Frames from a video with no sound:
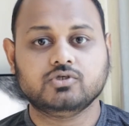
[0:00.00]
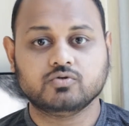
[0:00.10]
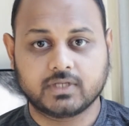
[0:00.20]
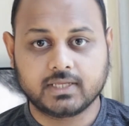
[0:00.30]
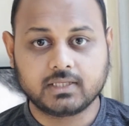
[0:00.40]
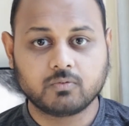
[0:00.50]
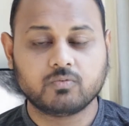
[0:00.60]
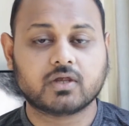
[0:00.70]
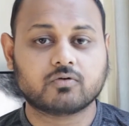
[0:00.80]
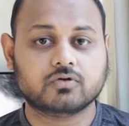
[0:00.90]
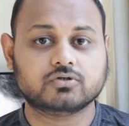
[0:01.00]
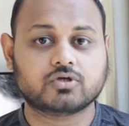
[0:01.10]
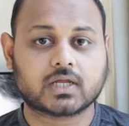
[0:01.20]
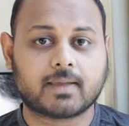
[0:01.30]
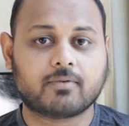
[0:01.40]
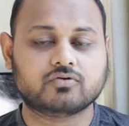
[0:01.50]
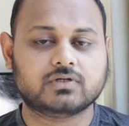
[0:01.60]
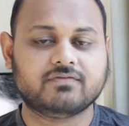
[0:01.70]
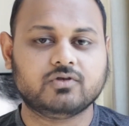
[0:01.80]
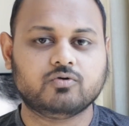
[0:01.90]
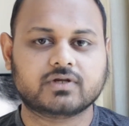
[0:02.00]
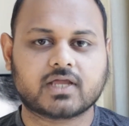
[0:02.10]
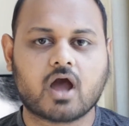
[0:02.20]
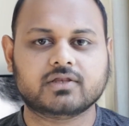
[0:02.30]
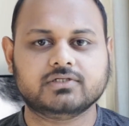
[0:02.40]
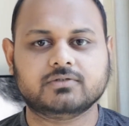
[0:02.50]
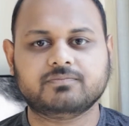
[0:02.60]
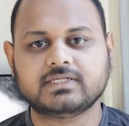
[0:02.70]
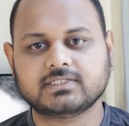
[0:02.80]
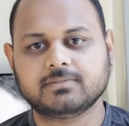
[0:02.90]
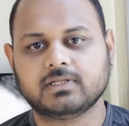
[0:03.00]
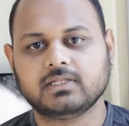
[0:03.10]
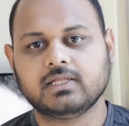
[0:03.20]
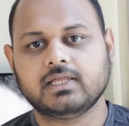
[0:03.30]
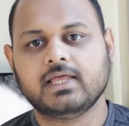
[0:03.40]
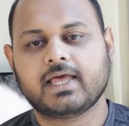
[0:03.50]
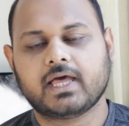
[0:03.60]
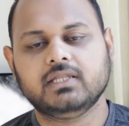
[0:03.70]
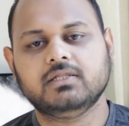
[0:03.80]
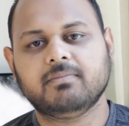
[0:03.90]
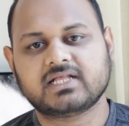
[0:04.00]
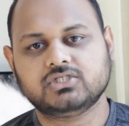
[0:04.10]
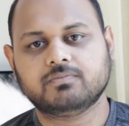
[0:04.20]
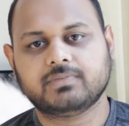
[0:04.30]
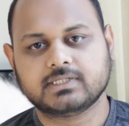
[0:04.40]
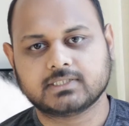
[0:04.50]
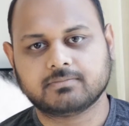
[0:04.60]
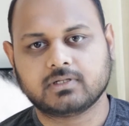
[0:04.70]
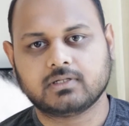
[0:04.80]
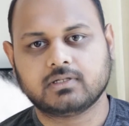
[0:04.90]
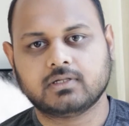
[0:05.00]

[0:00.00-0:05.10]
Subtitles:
Today we are going to talk about revenue recognition principle and the matching principle.